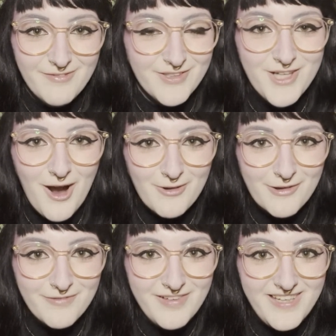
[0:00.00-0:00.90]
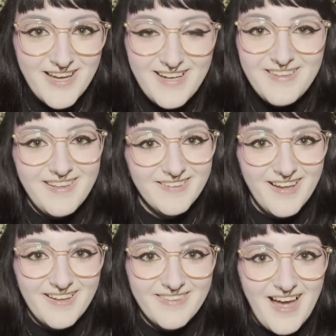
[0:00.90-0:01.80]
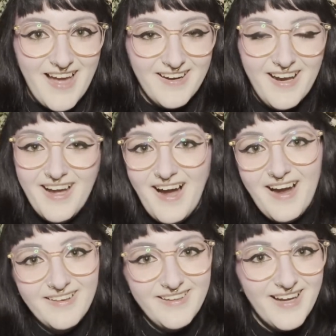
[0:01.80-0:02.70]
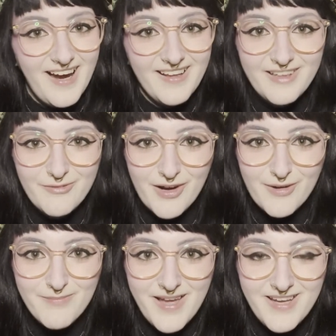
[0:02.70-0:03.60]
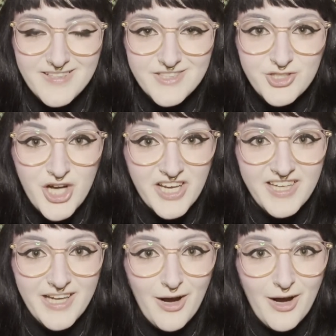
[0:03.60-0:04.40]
photography, anything like that, I highly, highly recommend checking